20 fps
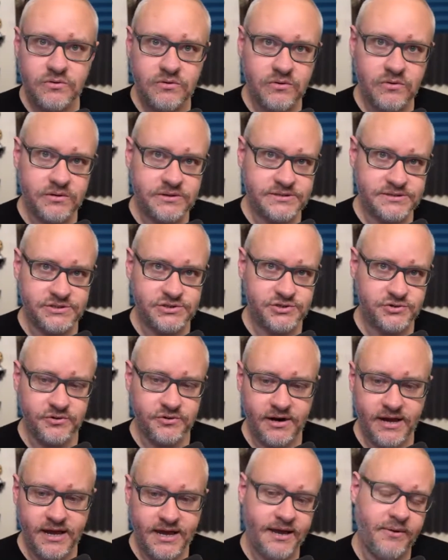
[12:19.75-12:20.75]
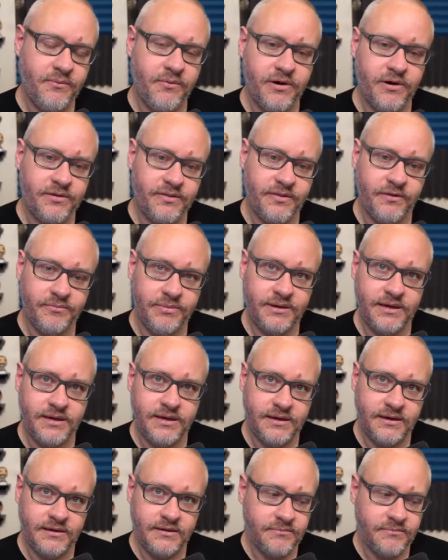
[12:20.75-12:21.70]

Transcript: or is it junior high where they'll be